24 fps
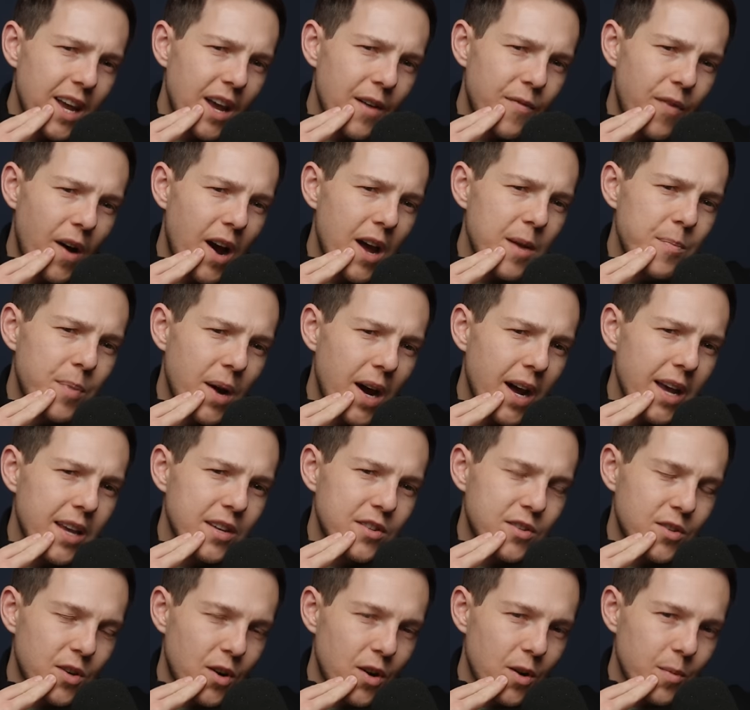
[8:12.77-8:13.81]
if I buy a
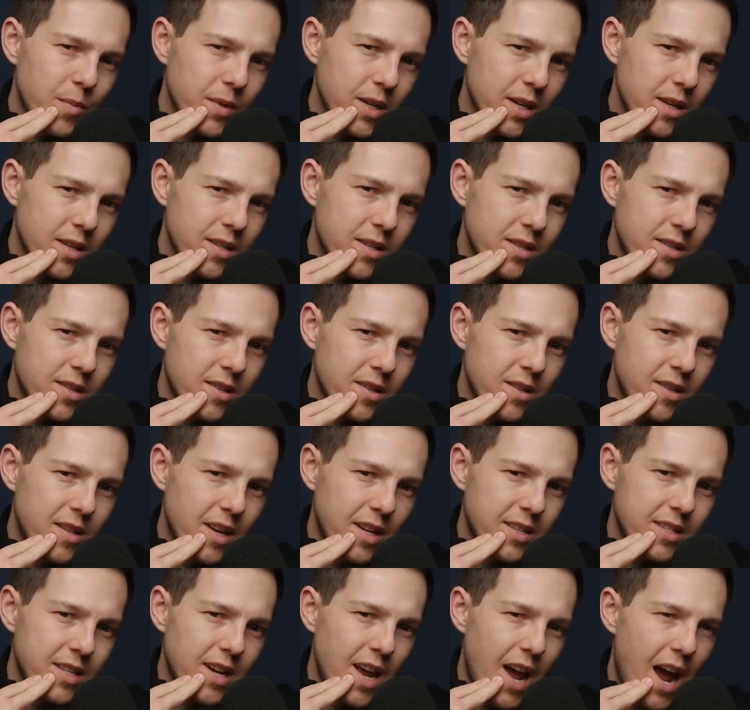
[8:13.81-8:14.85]
Starbucks,
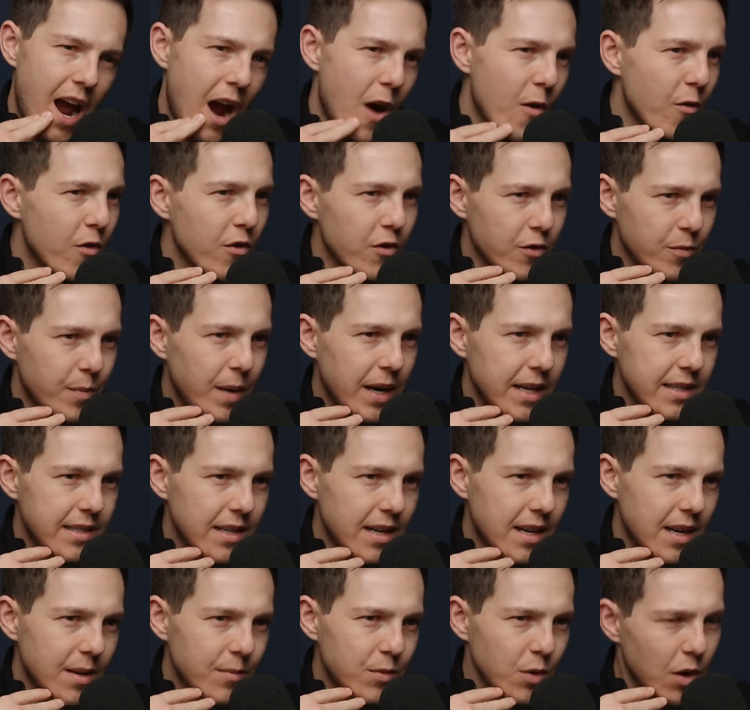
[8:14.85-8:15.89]
that's an hour of my time.